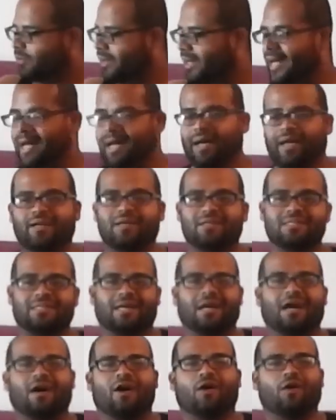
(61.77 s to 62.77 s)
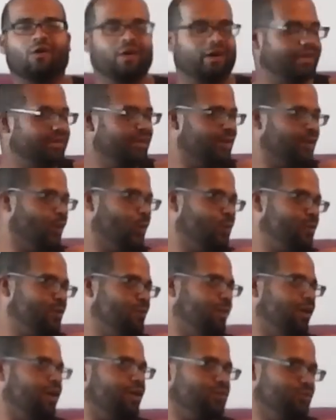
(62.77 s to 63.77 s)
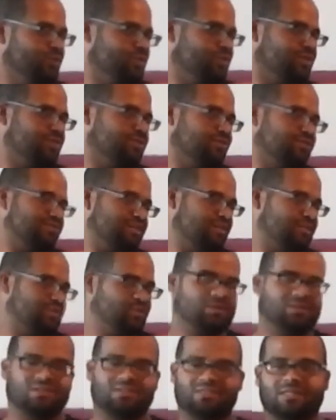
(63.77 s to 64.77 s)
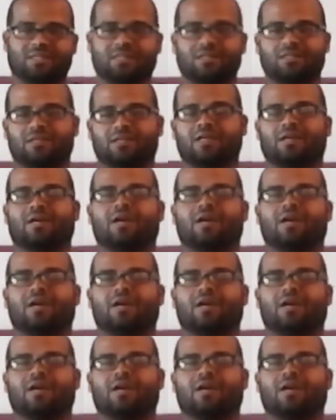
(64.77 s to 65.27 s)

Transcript: What I got here is I got all 8 Kobe models, as you can see.